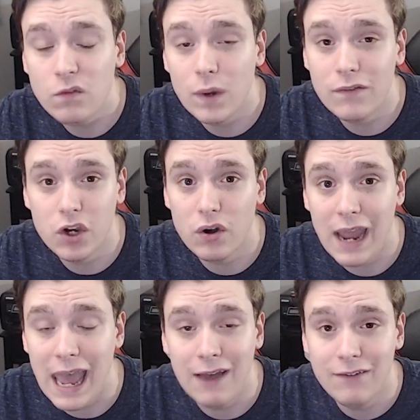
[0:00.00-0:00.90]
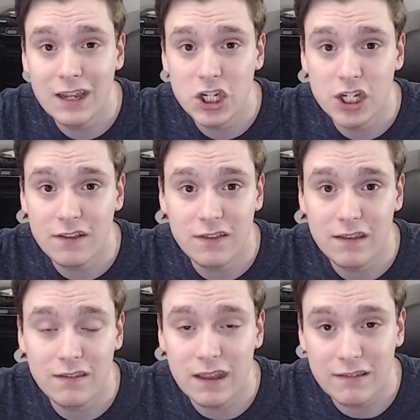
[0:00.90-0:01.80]
whenever you're having just
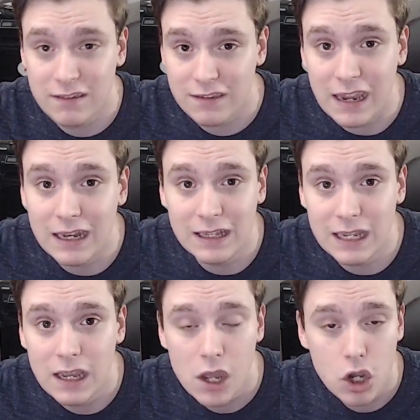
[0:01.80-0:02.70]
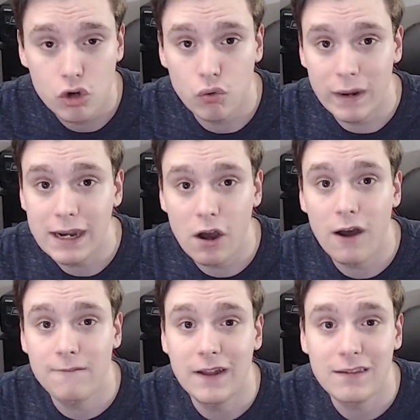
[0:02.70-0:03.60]
this insanely great
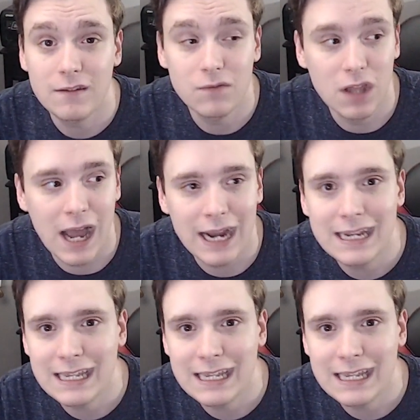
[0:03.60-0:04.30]
offensive line,